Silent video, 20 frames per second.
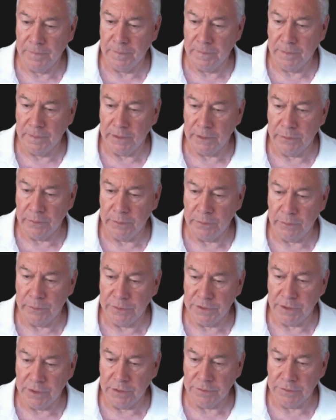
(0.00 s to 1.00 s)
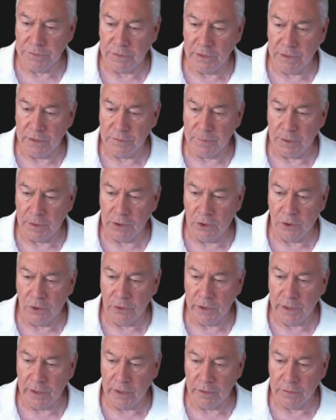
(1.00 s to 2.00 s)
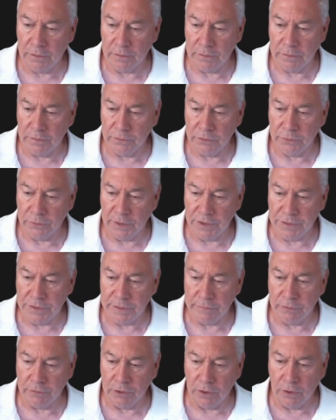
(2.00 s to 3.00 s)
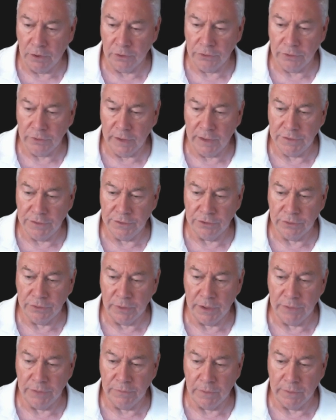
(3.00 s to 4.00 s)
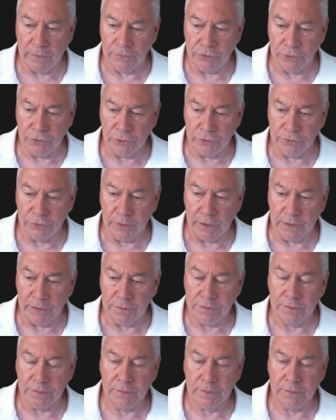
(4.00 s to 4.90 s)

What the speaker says: There are the results, and here's my long count, 27 long trades and 25 short trades.